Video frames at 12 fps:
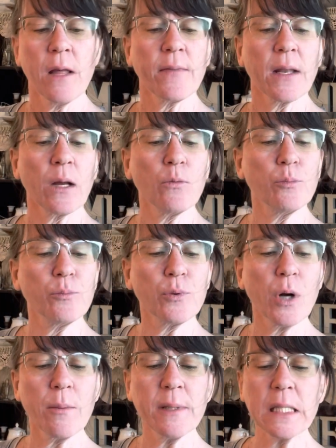that I will
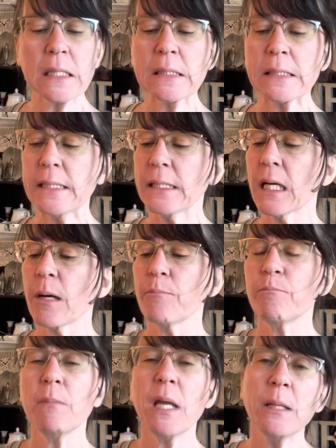probably clean up,
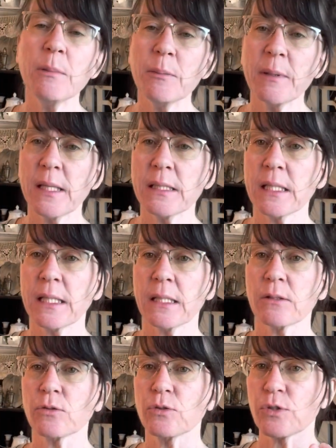maybe paint the handles